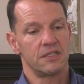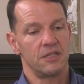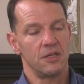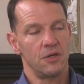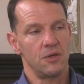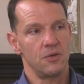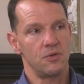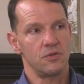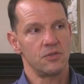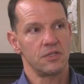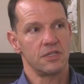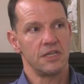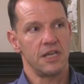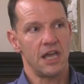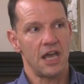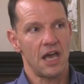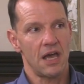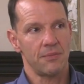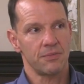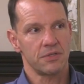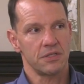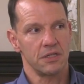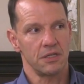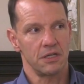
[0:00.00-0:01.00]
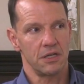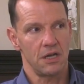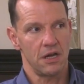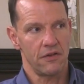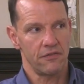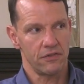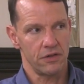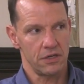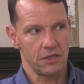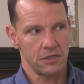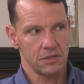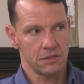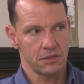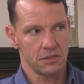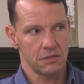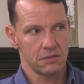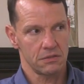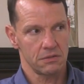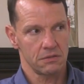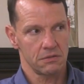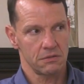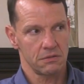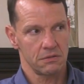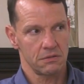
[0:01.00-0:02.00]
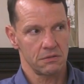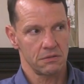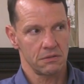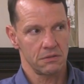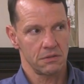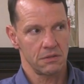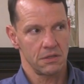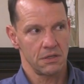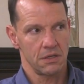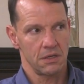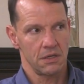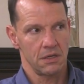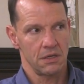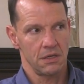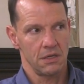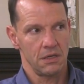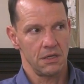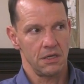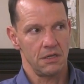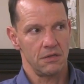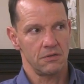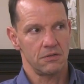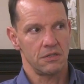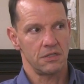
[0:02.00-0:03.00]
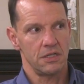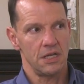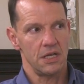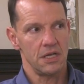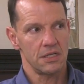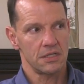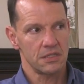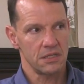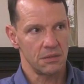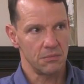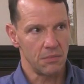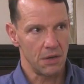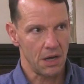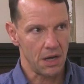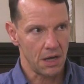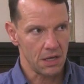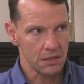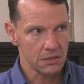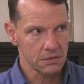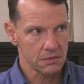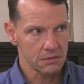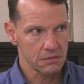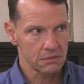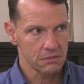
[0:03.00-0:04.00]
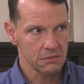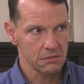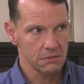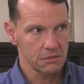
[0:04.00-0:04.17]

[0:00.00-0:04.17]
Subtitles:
those gaps in governance, today it's Hamas.